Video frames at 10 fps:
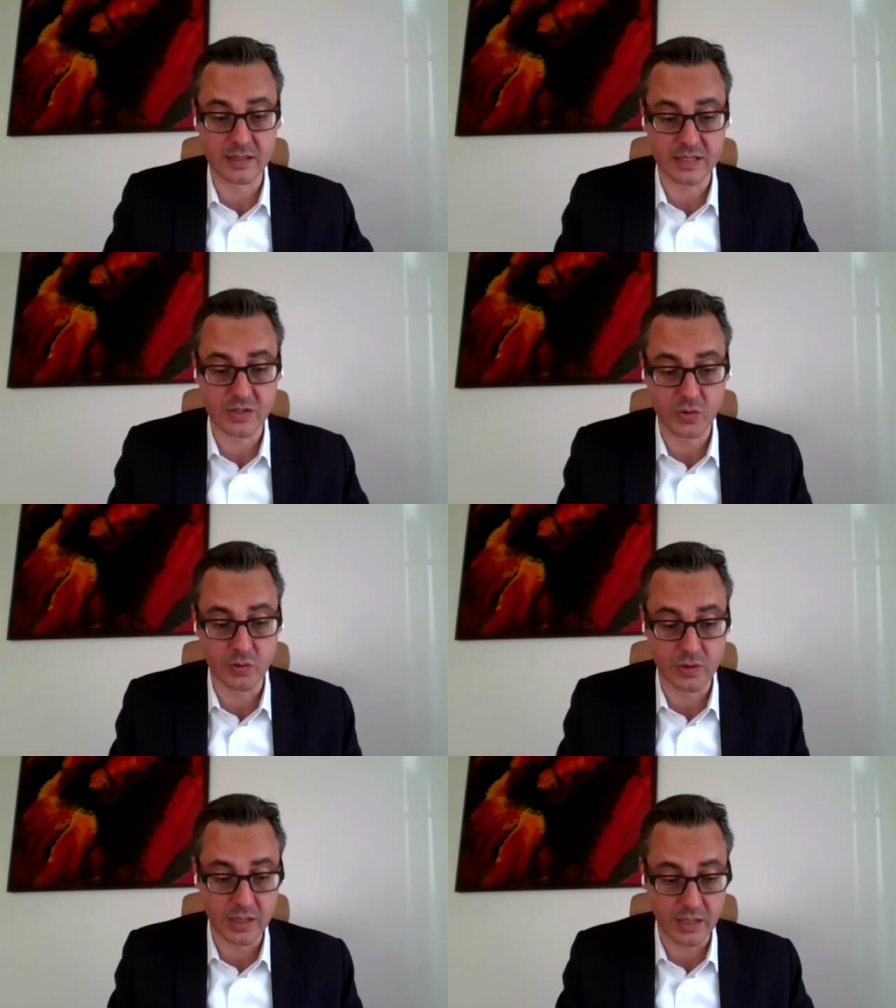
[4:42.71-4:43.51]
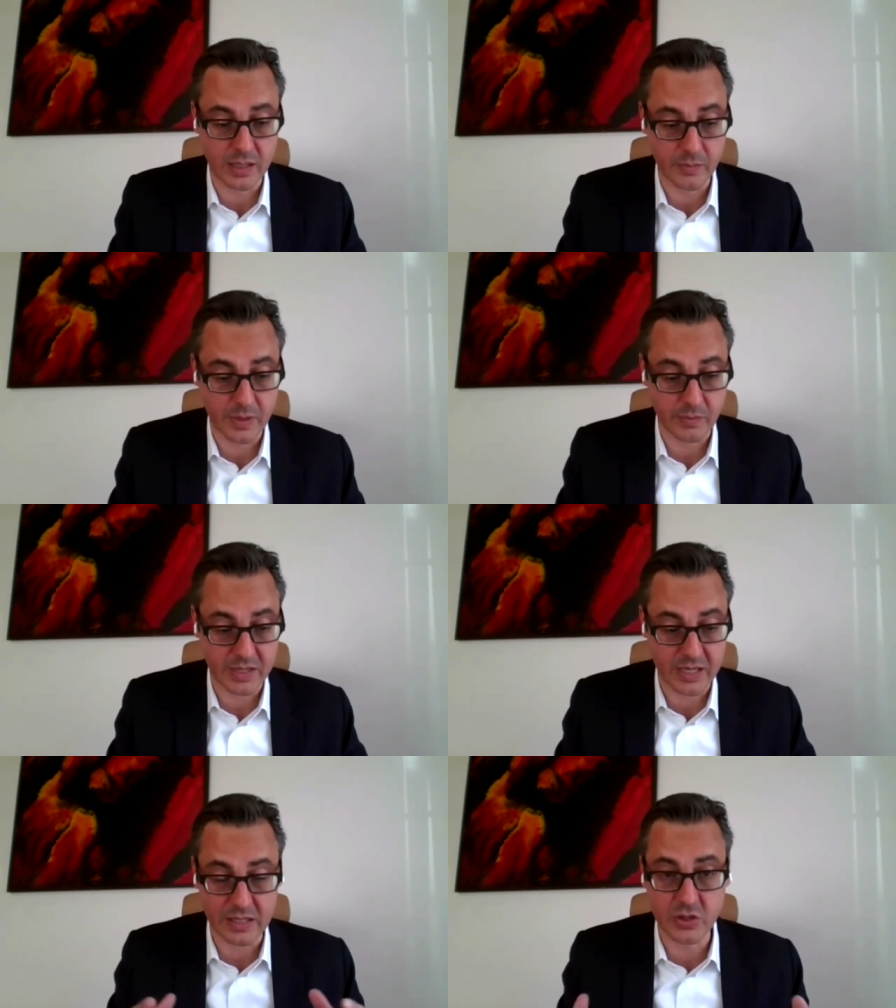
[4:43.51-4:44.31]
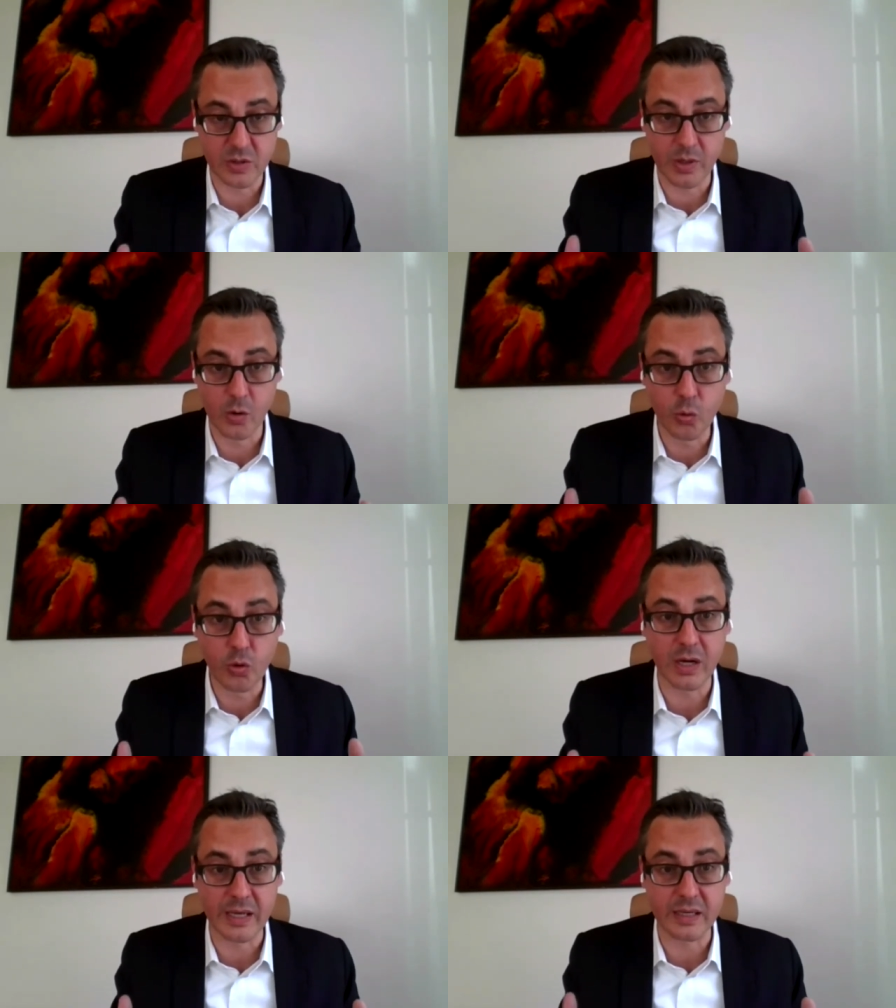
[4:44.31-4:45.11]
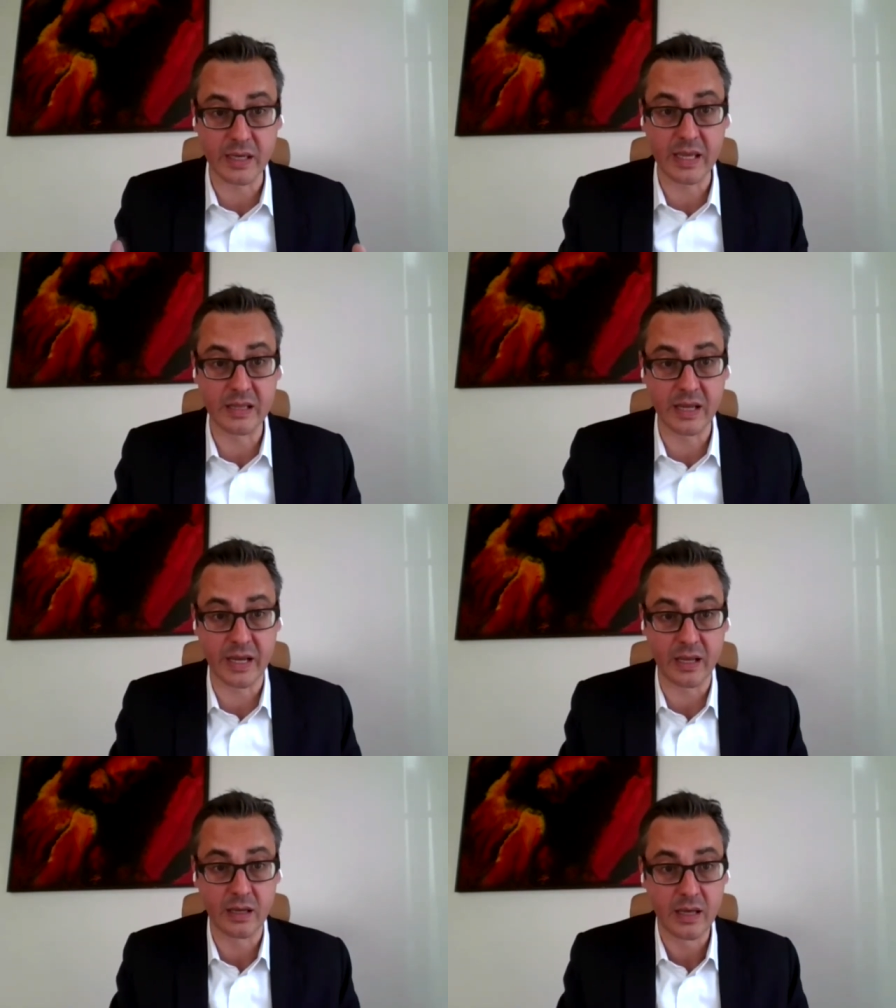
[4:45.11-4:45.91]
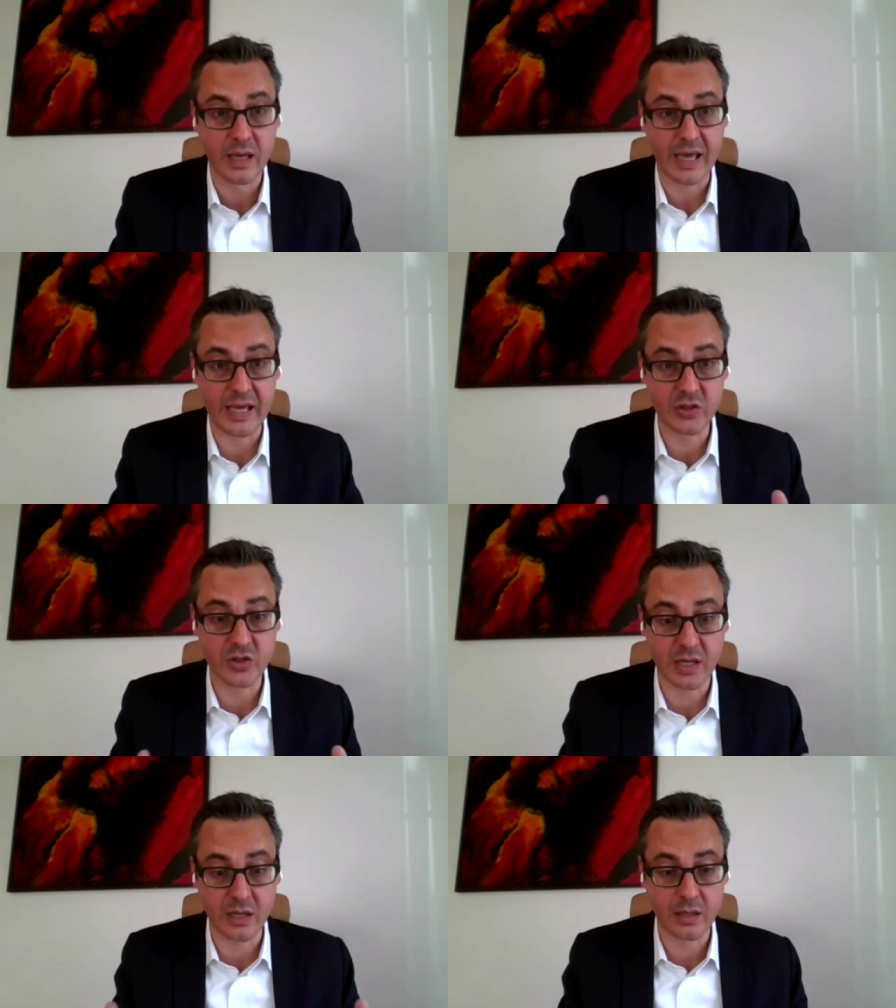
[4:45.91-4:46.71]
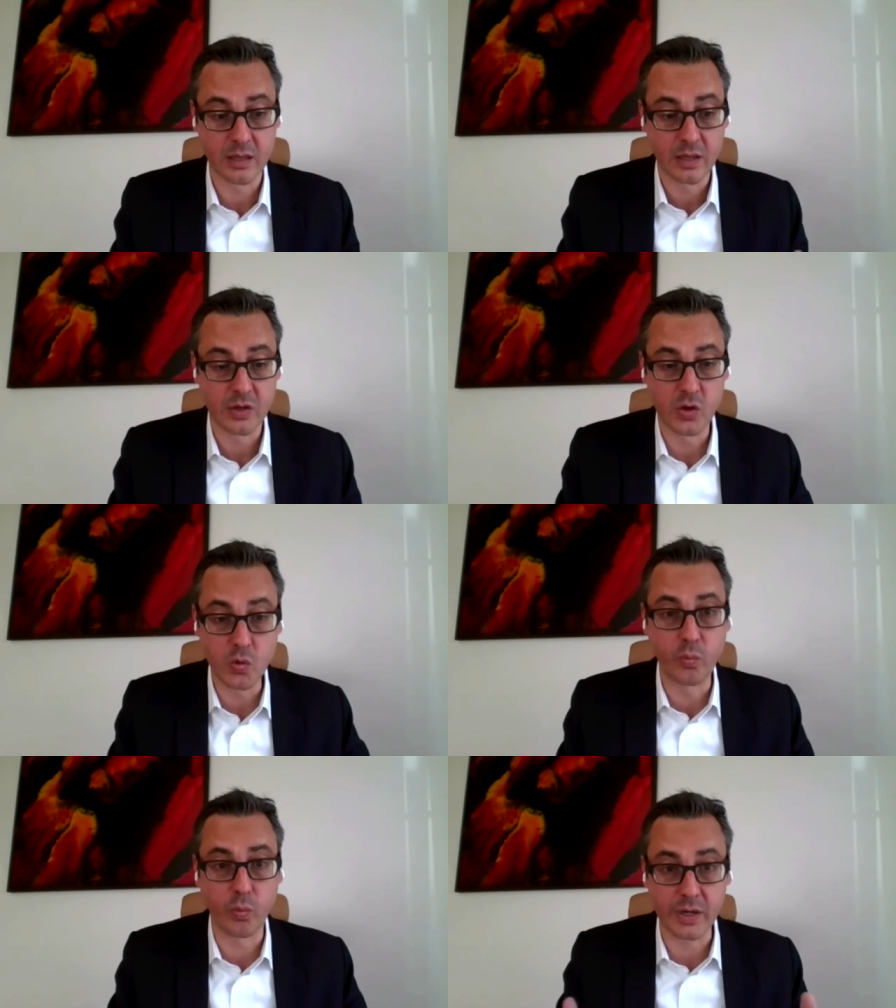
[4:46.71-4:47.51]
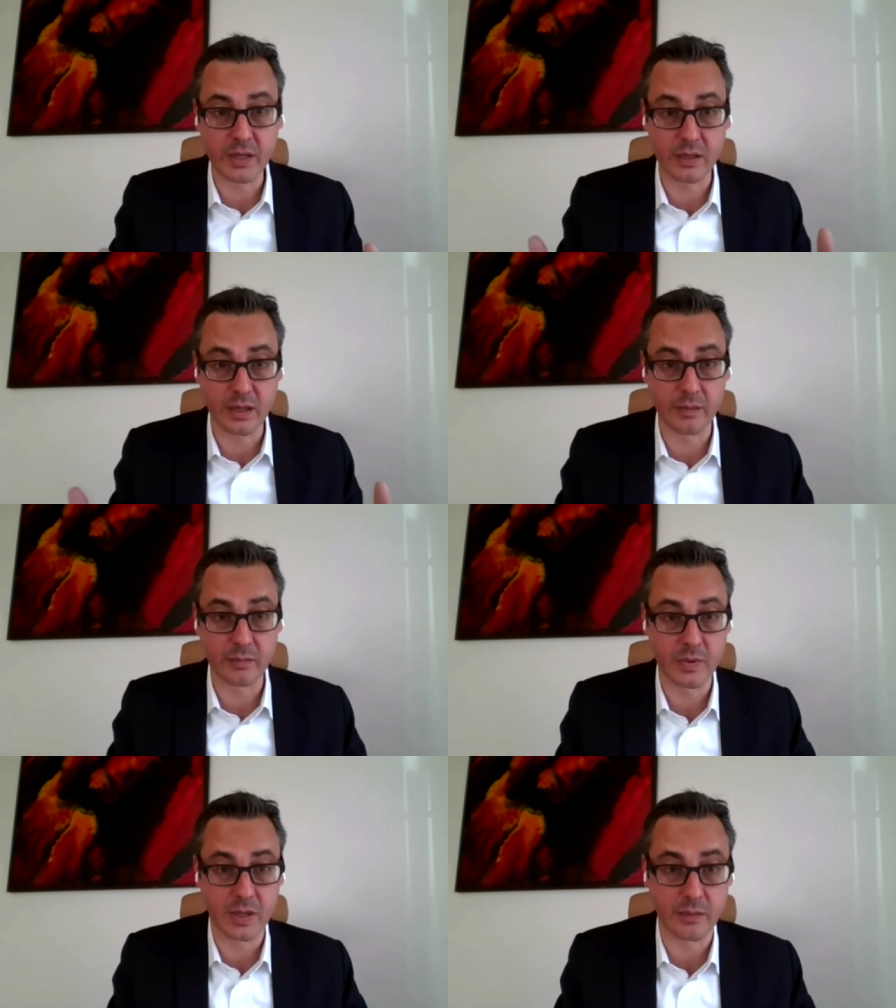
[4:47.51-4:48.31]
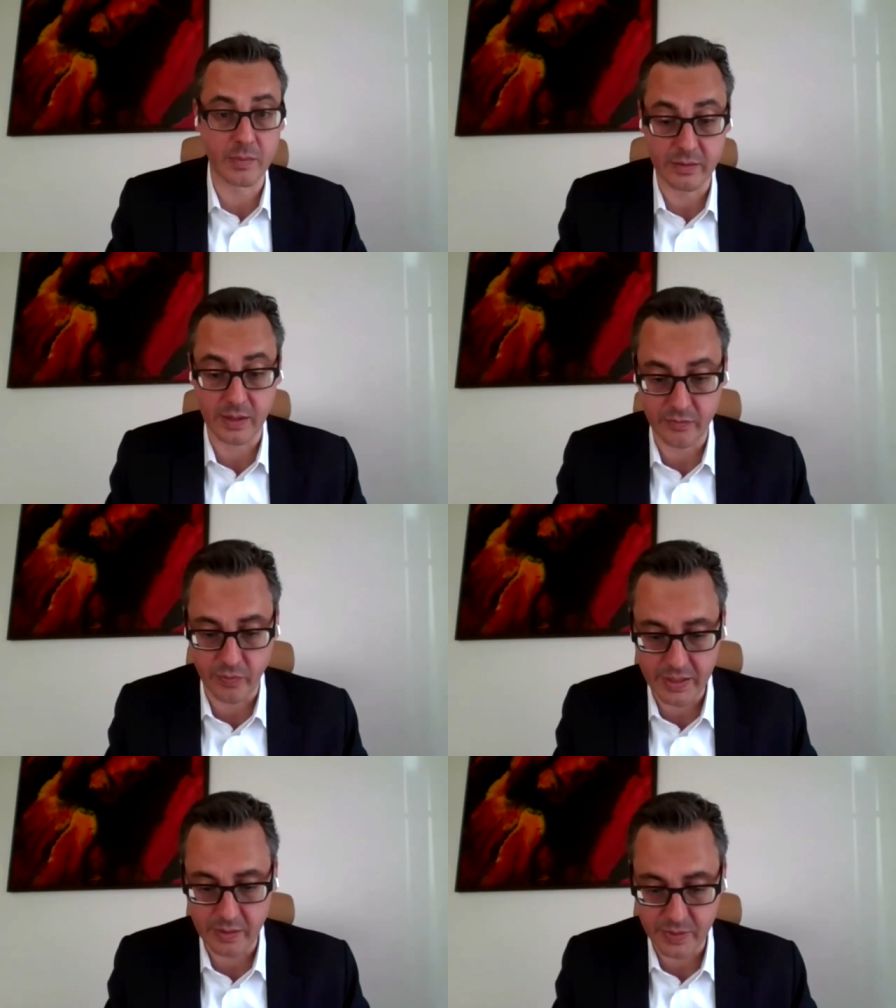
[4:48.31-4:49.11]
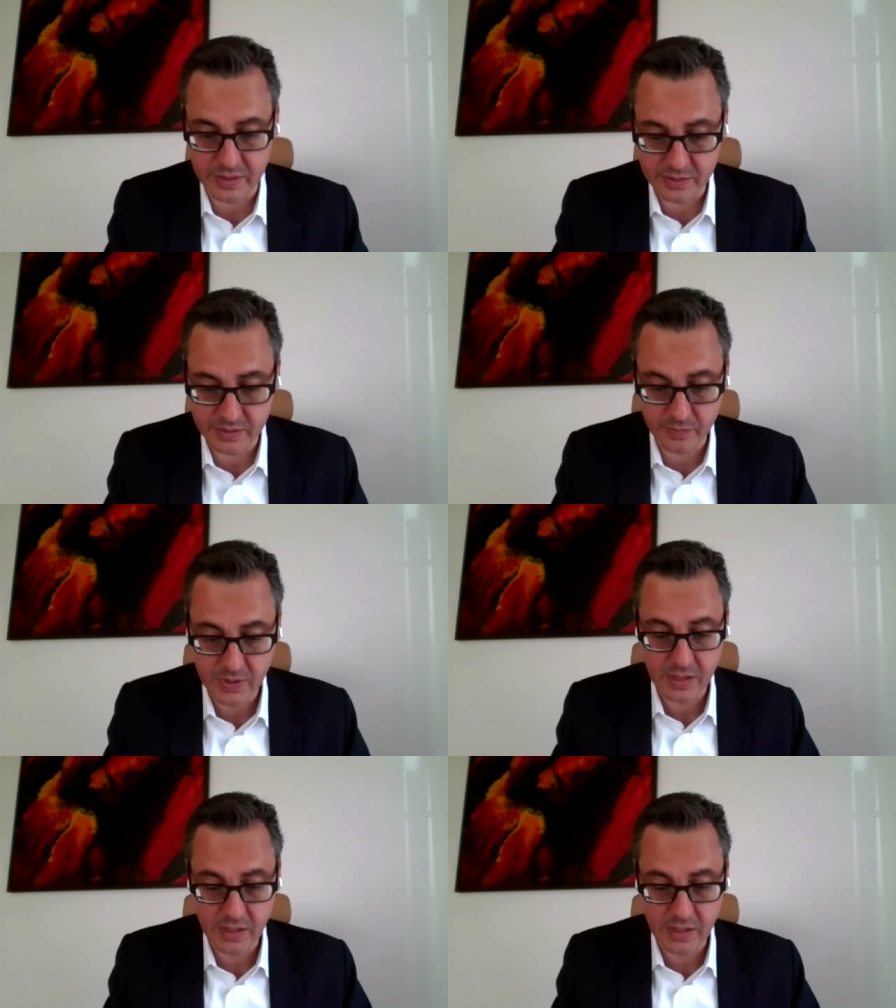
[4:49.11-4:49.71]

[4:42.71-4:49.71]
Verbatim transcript: does your um, um culture want to look like in a agile new work um, um, environment,